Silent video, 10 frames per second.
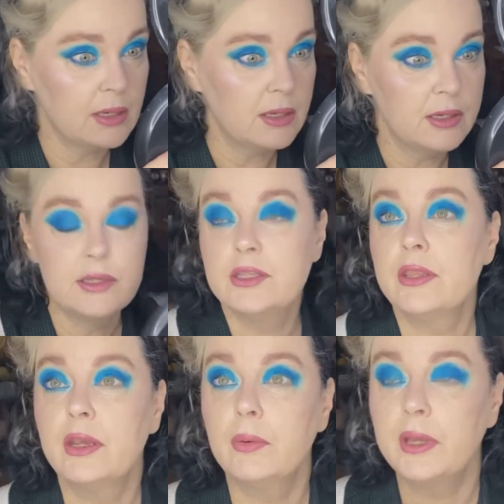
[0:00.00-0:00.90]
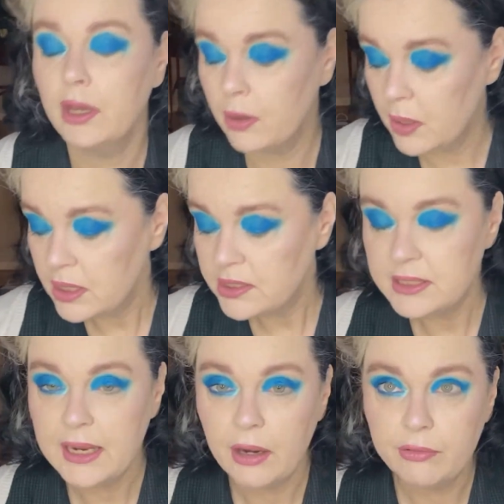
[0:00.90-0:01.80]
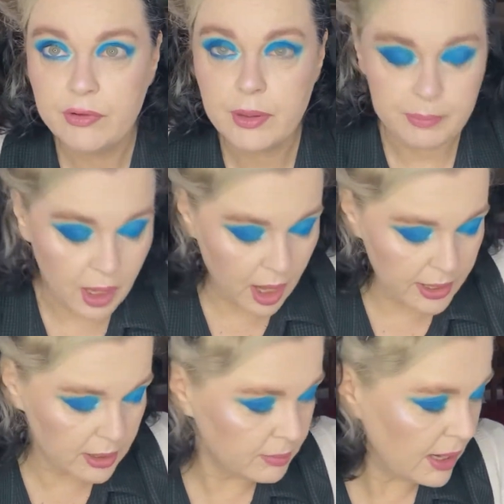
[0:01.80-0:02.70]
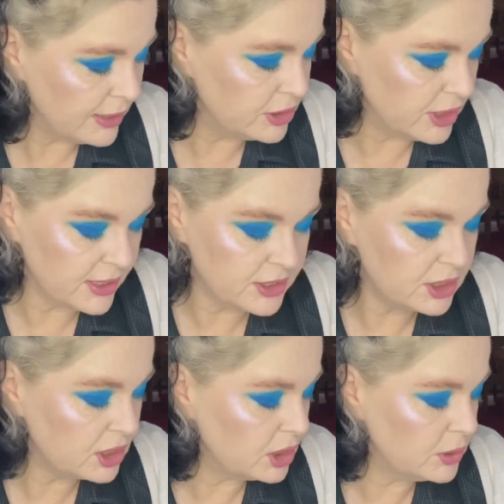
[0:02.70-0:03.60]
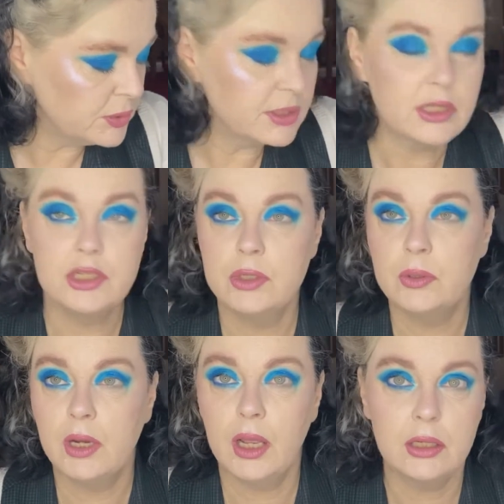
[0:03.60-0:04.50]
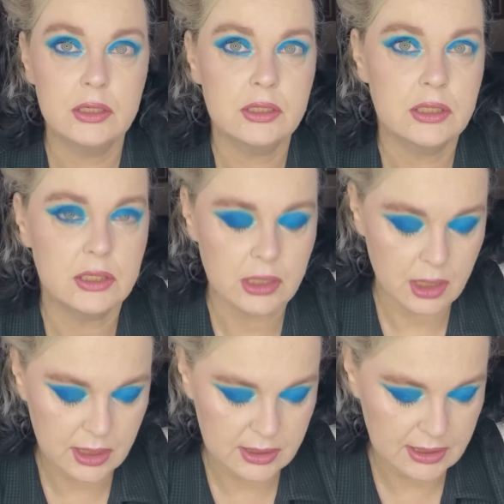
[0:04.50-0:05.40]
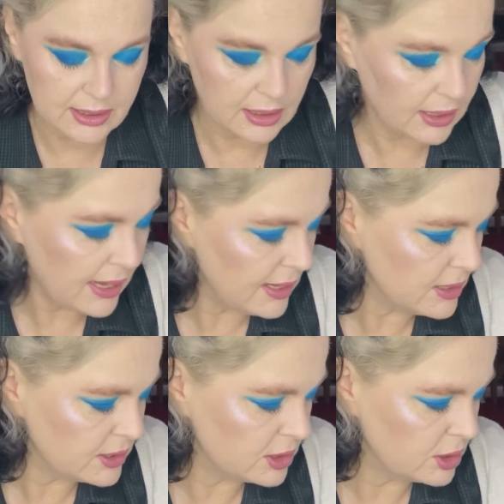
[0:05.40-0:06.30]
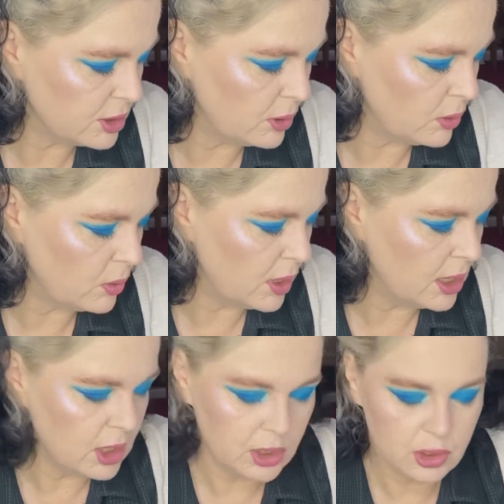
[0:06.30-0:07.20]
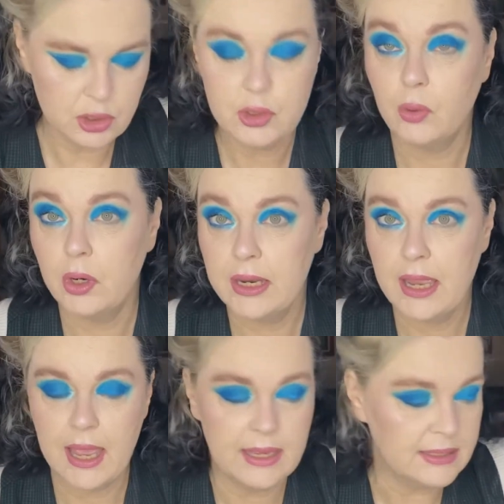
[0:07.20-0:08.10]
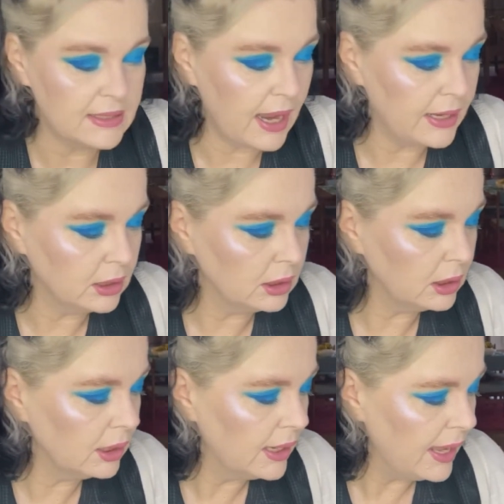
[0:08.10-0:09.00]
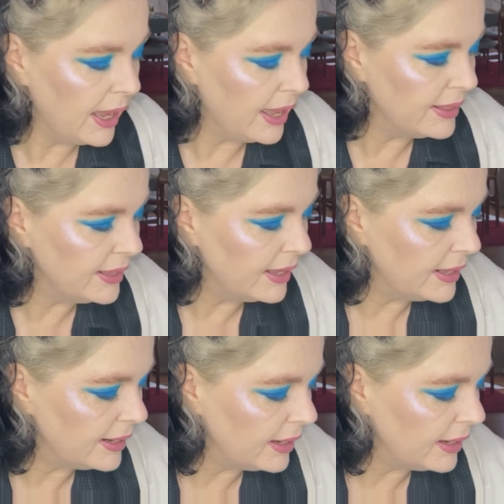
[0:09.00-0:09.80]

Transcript: So there we go. So now for the bottom, I just use the two colors, the darkest and the lightest. So Dory and Title, and then